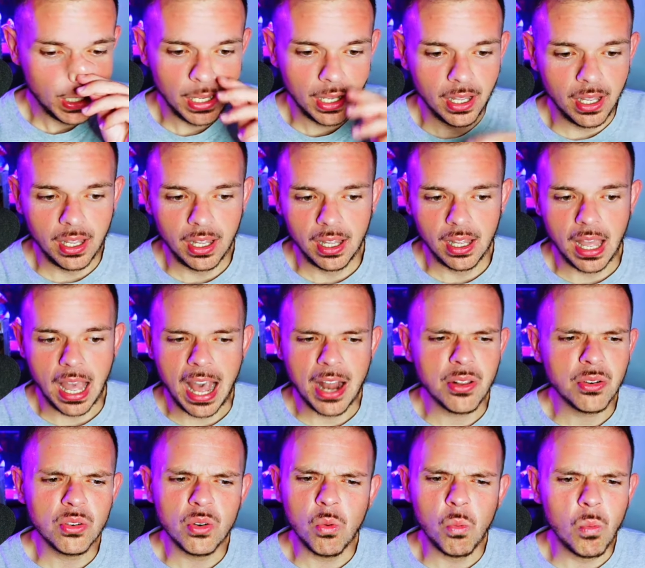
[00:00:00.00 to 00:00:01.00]
I
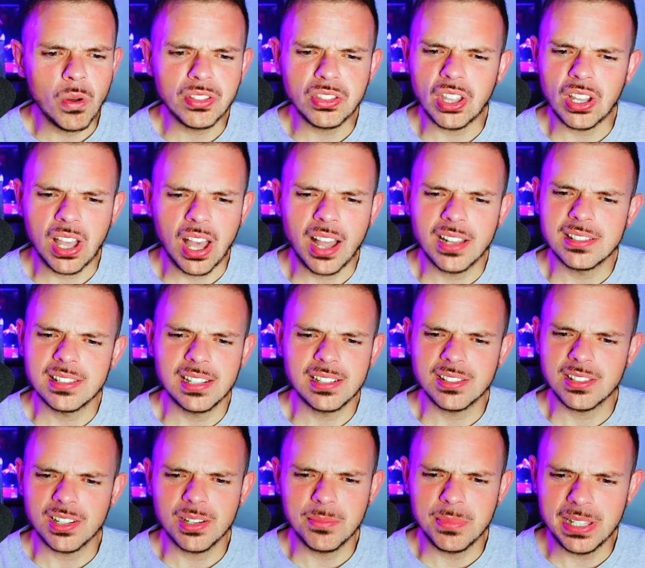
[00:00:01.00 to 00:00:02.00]
don't know what the
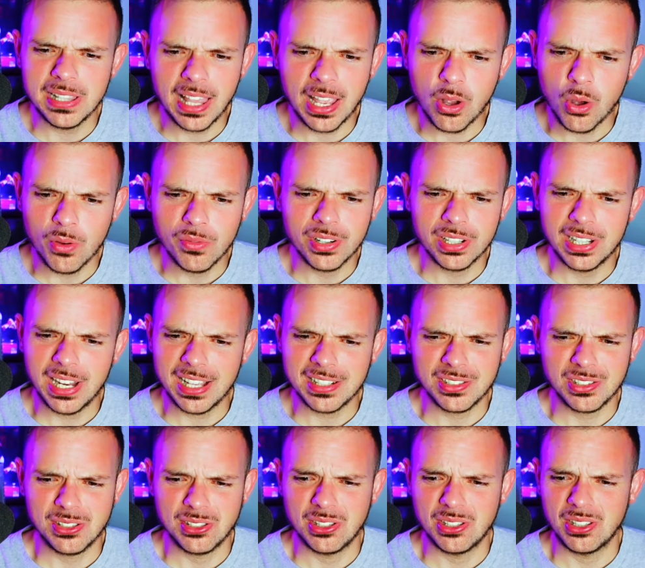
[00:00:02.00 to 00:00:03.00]
content's going to be like over the
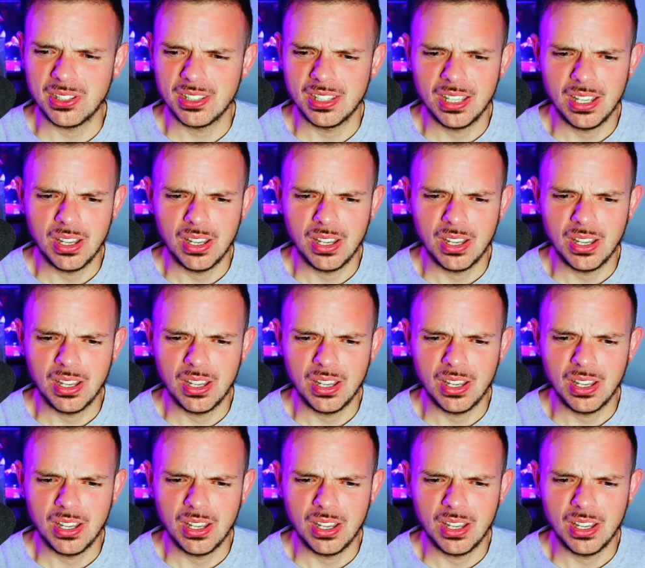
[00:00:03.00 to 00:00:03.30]
next